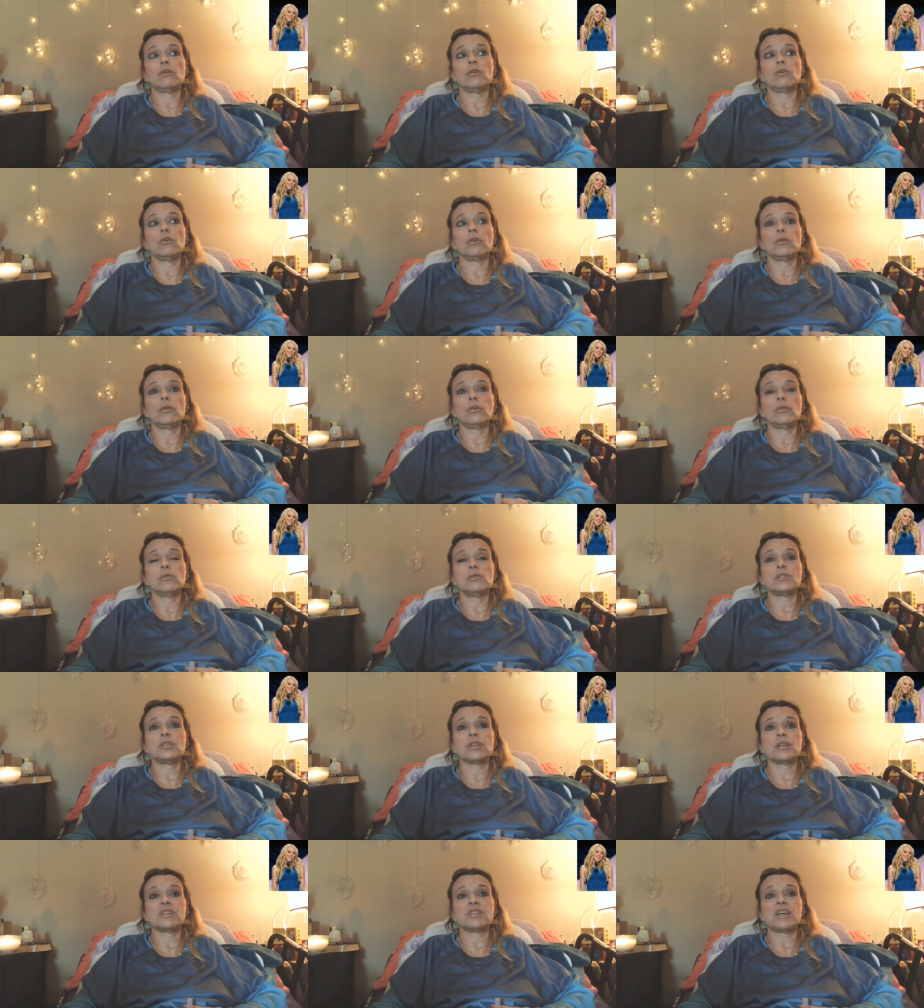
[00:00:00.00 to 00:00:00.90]

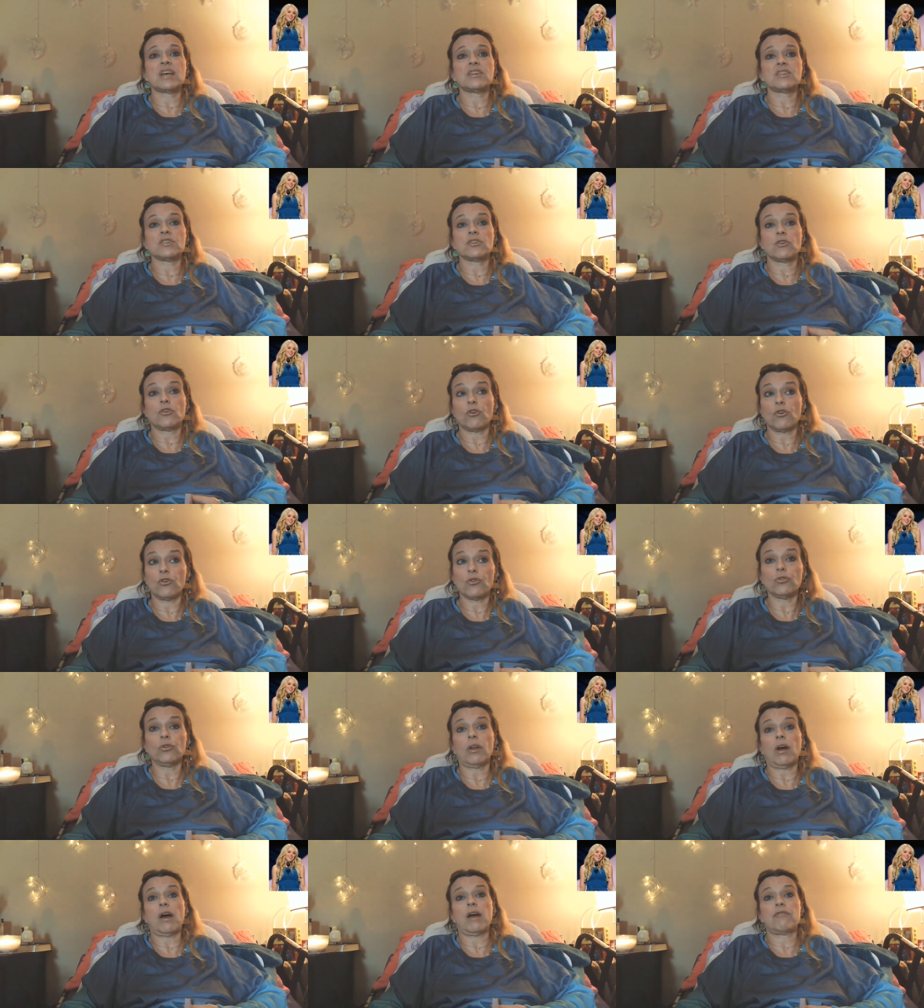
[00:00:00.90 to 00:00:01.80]
success in her life
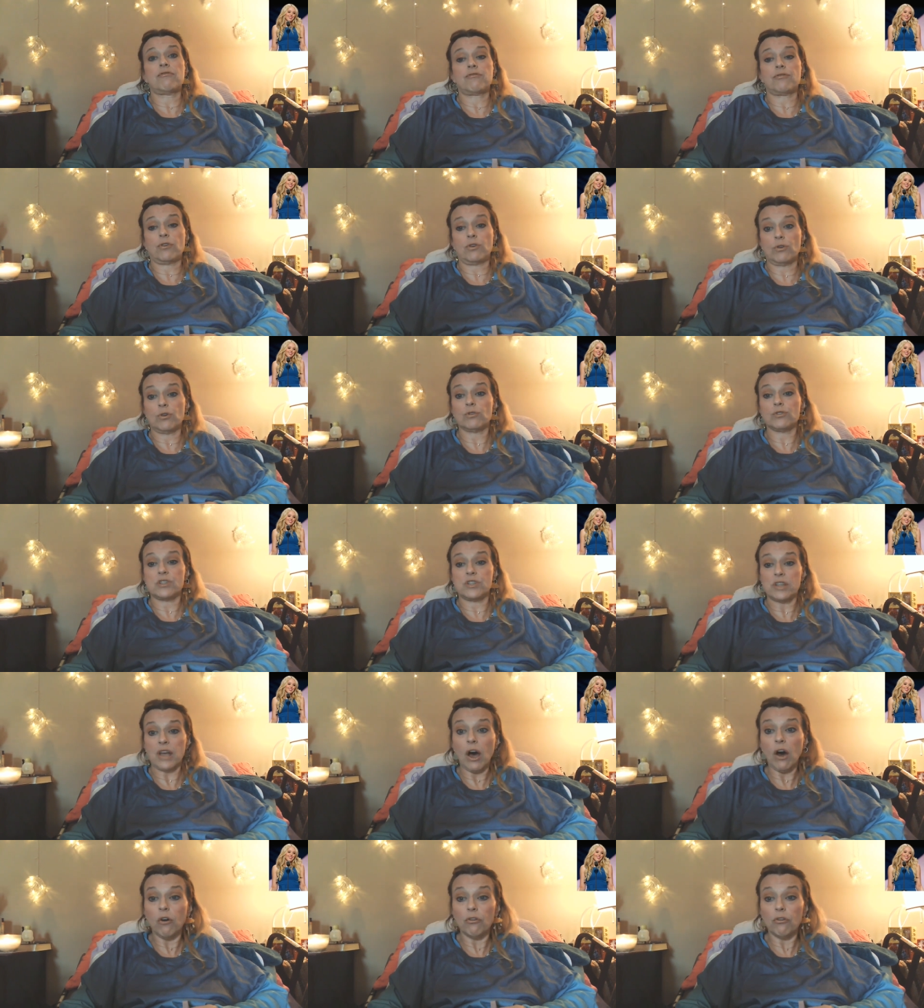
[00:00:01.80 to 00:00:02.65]
for herself